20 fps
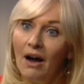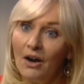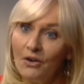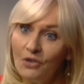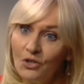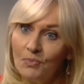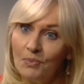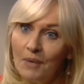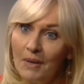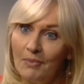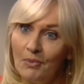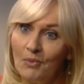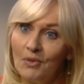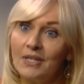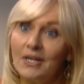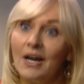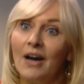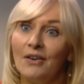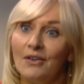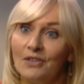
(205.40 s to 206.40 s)
Irish people
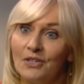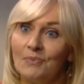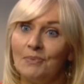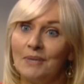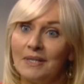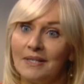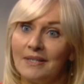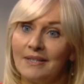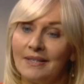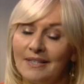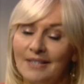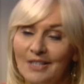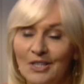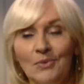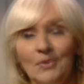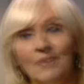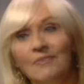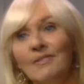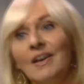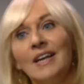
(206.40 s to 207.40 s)
want Irish businesses
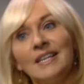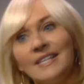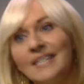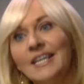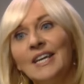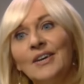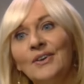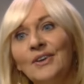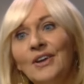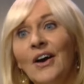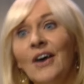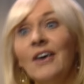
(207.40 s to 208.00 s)
to invest here in